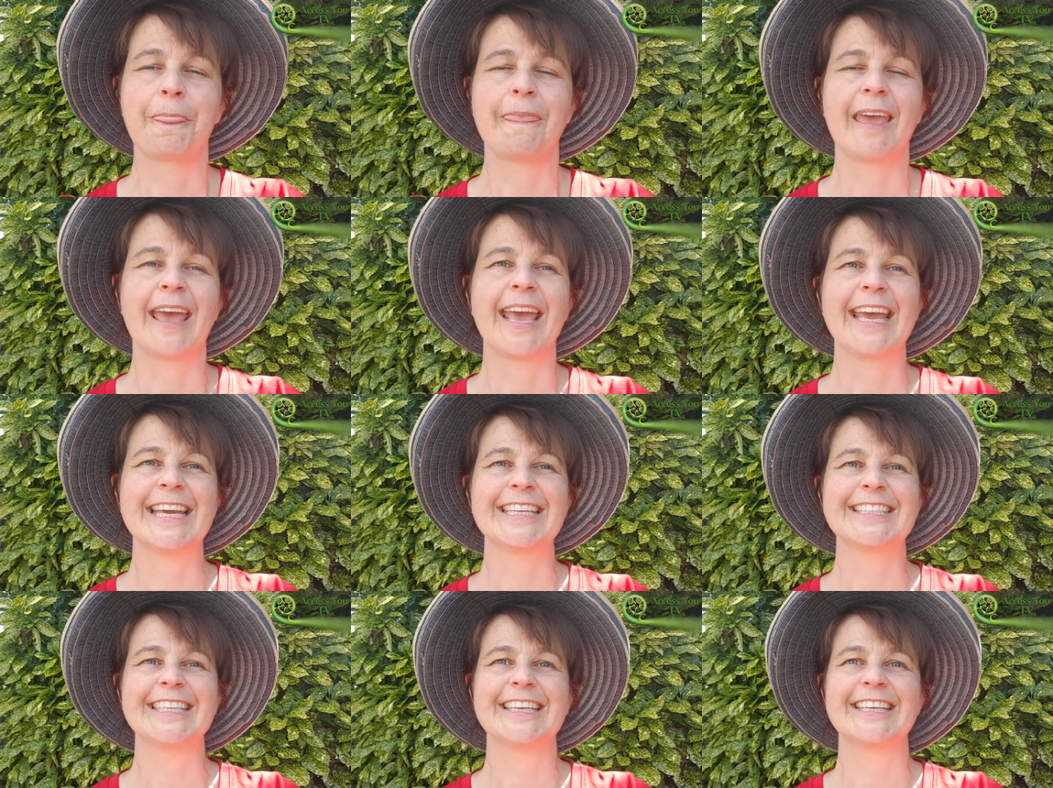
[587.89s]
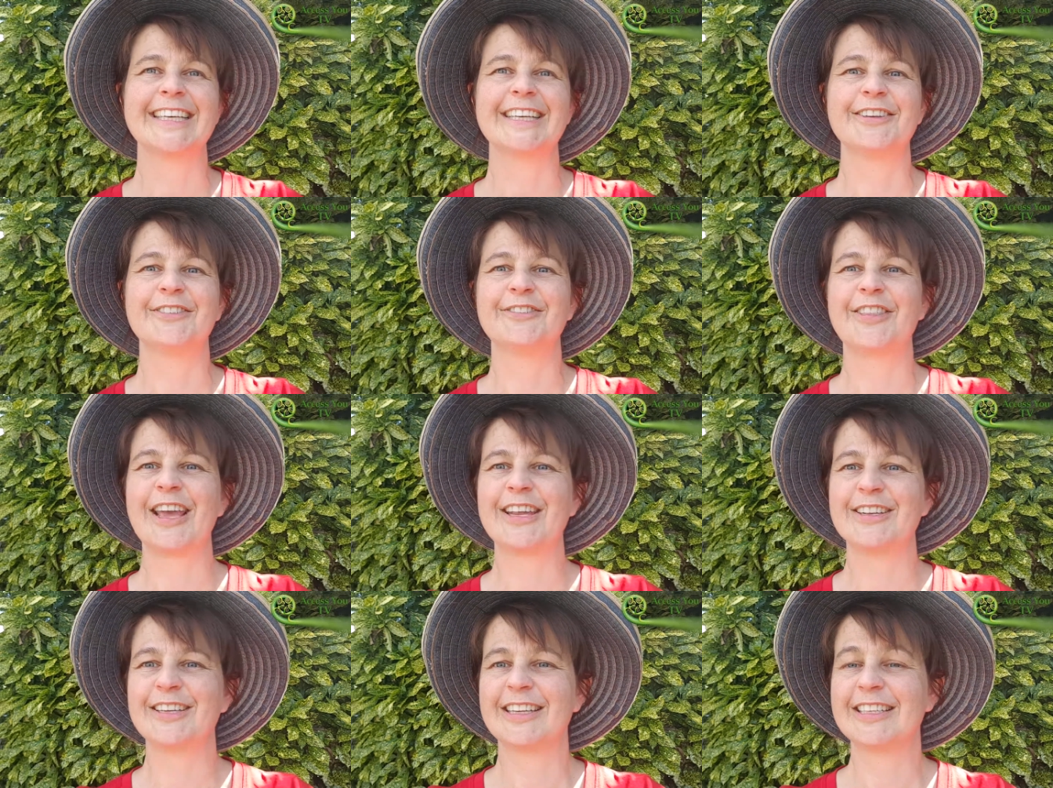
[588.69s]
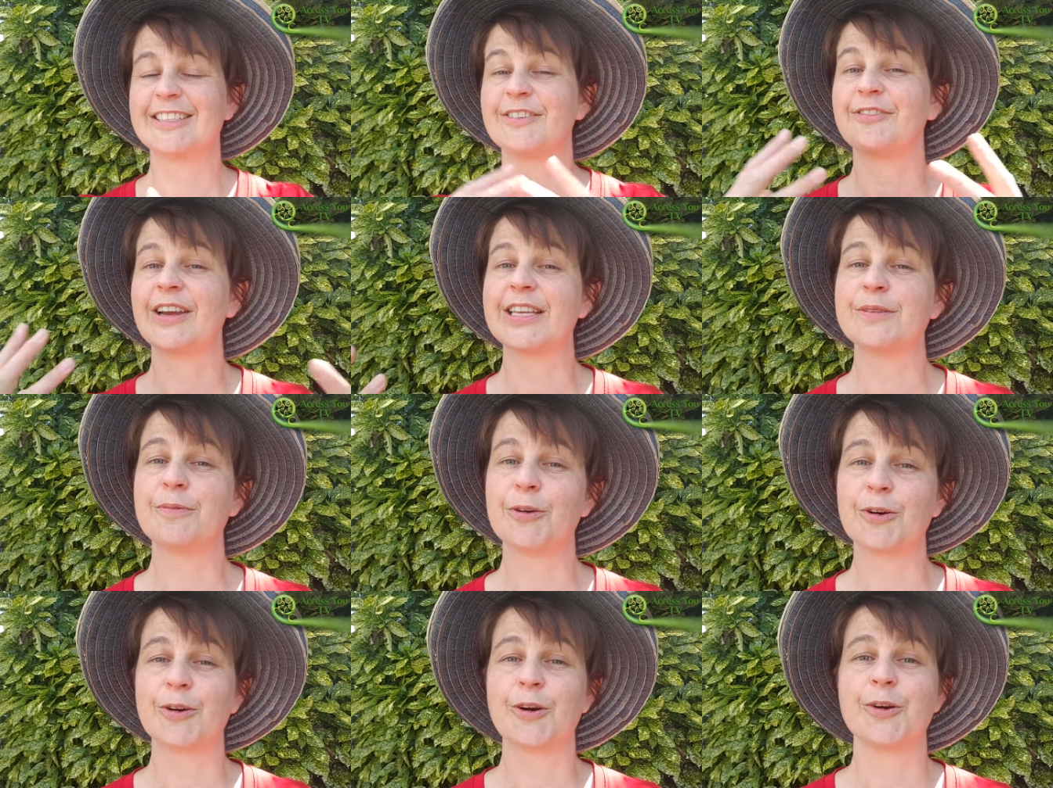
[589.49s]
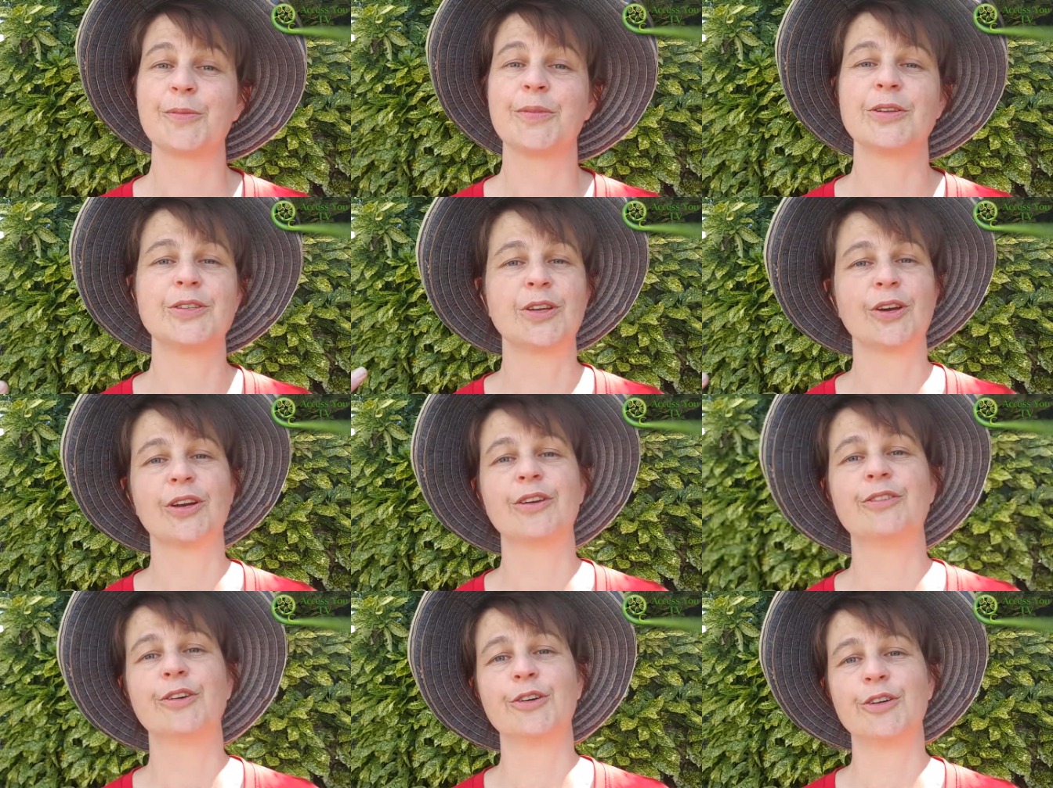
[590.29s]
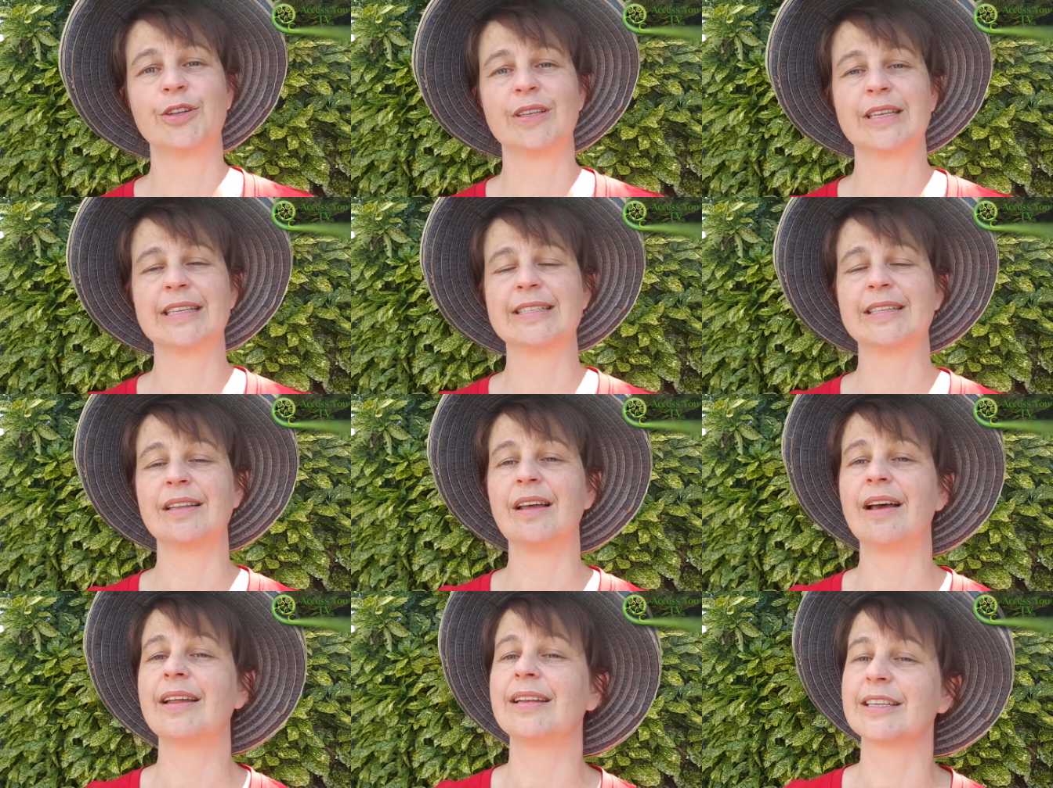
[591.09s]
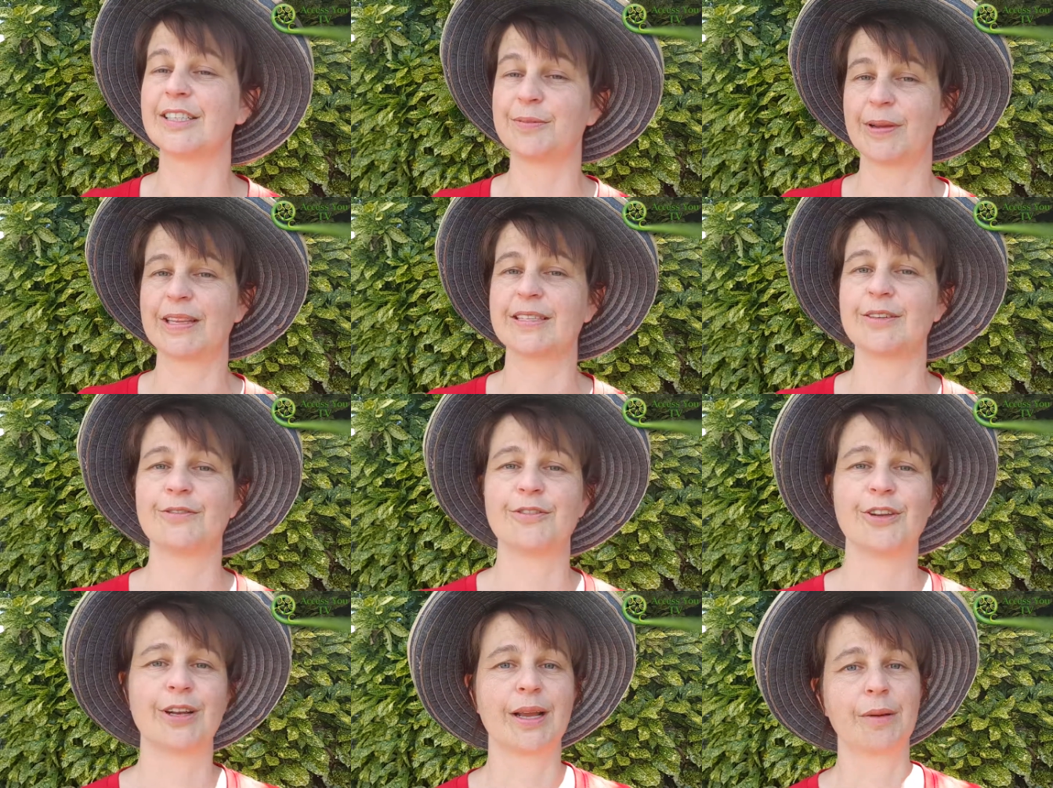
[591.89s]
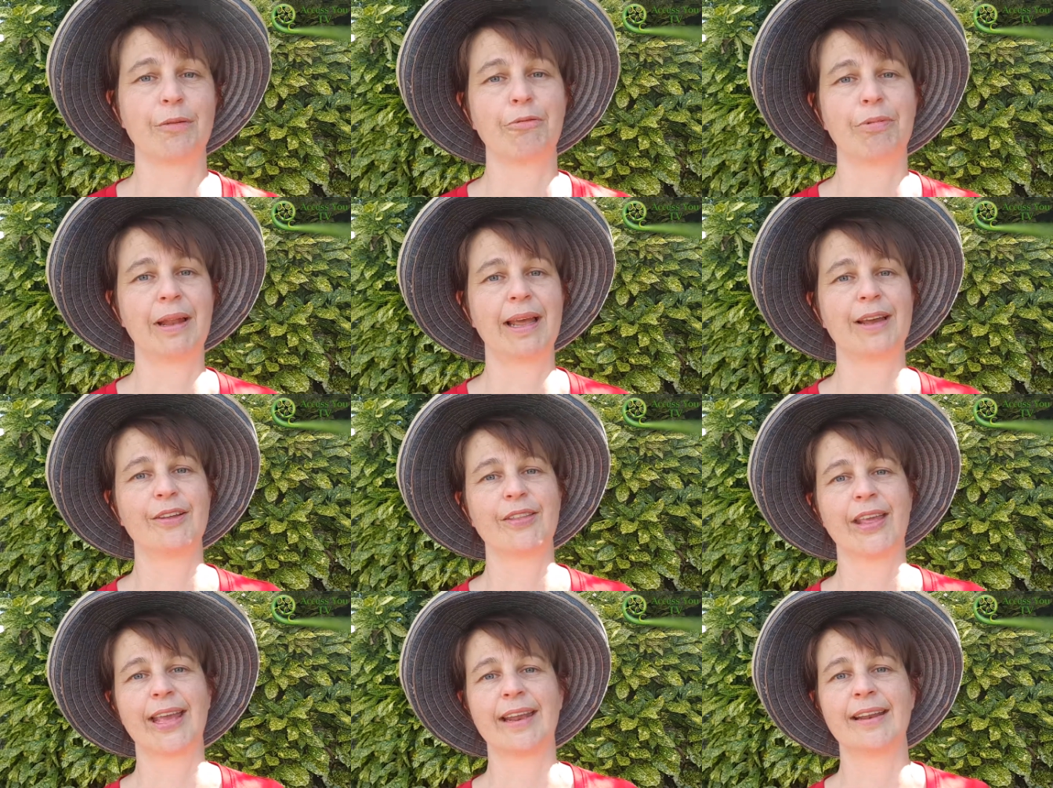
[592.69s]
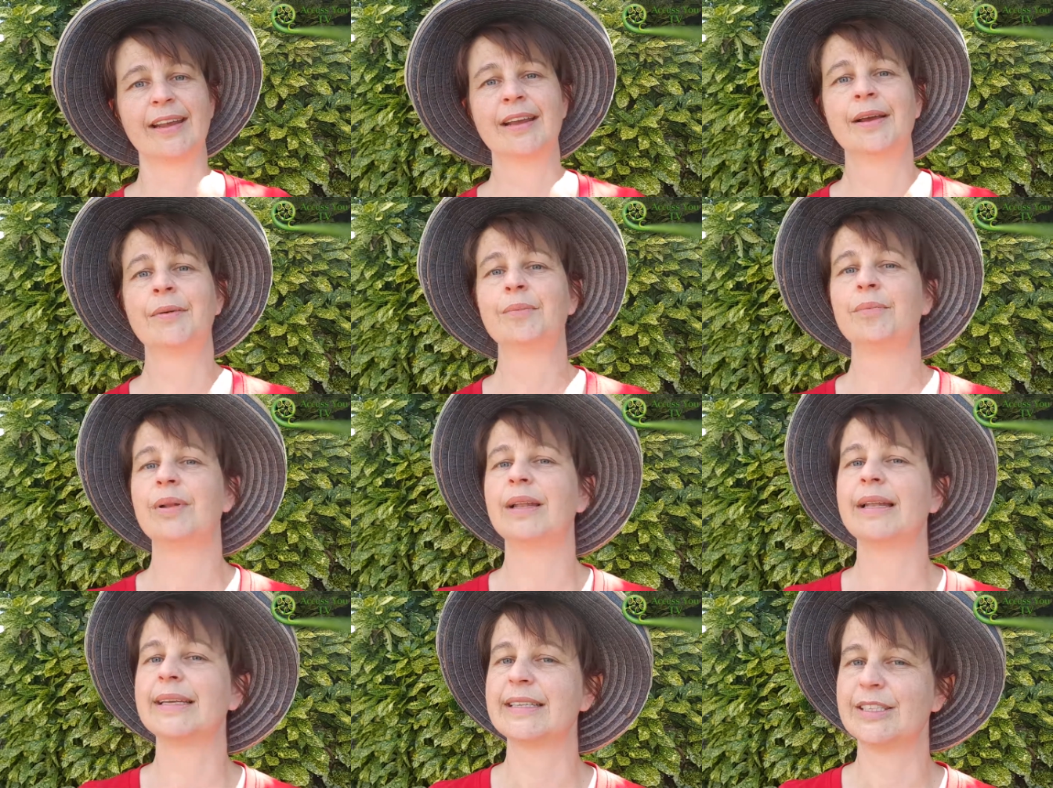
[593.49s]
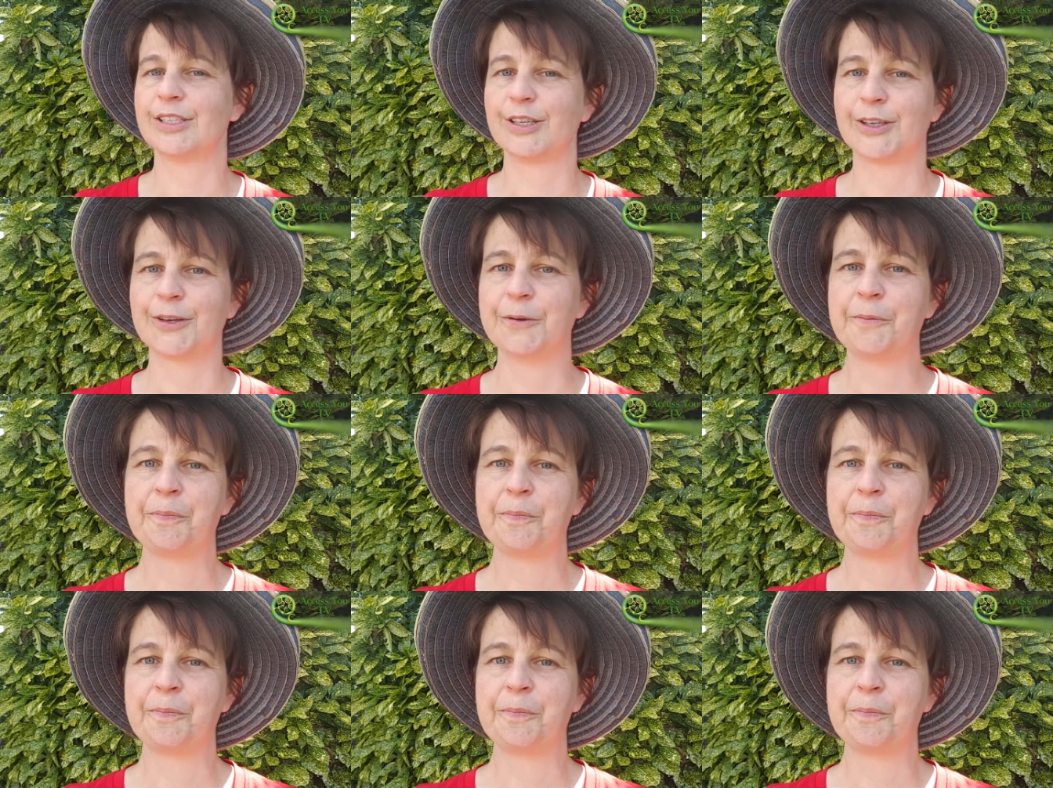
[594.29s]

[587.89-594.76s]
And it's a Facebook group, so if it is light and expansive for you to come and play on that, please do.